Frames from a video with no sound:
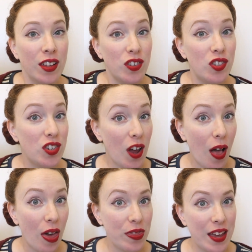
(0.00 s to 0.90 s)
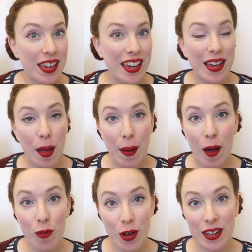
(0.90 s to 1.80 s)
start thinking
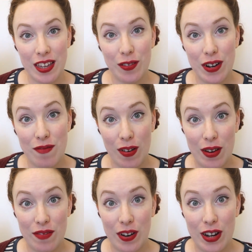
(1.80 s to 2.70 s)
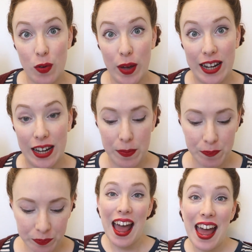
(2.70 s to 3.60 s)
about working on it very, very quickly.
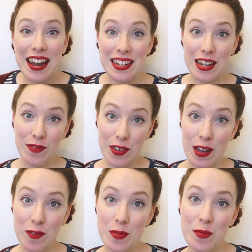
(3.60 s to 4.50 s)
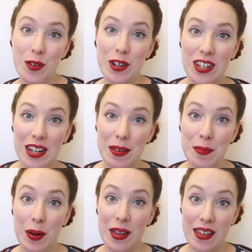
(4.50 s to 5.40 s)
And if you have been watching
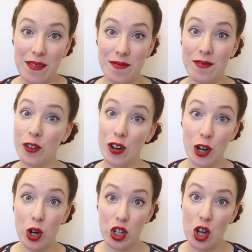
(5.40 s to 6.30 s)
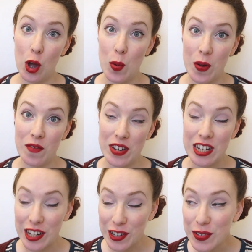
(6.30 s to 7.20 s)
my Vlogtober
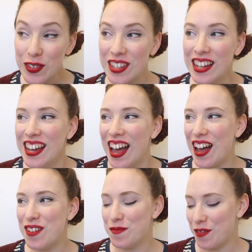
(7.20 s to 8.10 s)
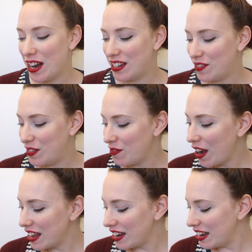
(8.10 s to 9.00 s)
videos relatively
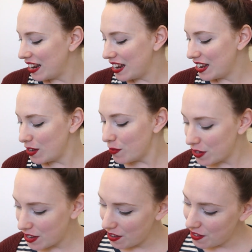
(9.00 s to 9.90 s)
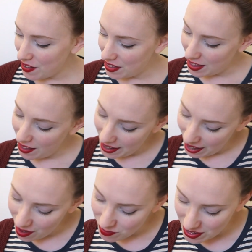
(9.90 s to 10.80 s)
regularly, you will know that I
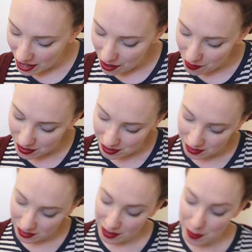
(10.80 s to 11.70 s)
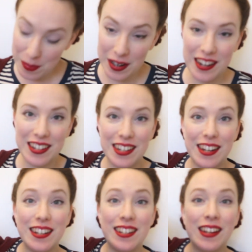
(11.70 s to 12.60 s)
have now
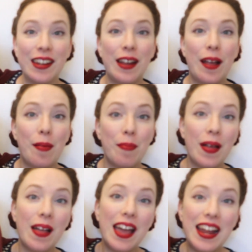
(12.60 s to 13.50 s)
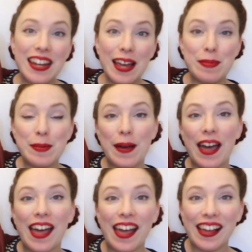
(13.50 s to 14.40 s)
completed my nappy
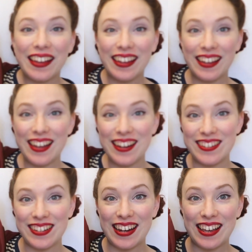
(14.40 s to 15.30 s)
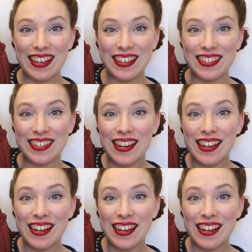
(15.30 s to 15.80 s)
bag. Here she is.